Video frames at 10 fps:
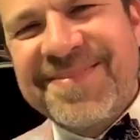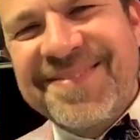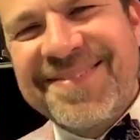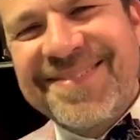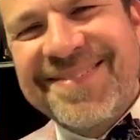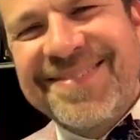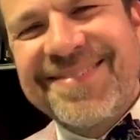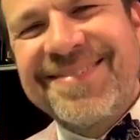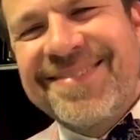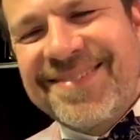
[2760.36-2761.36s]

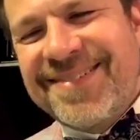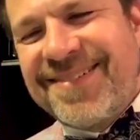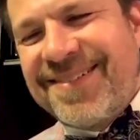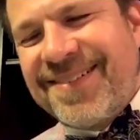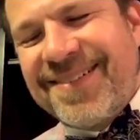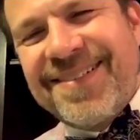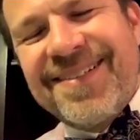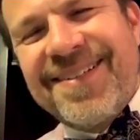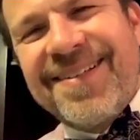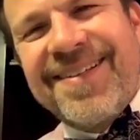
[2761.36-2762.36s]
(silent)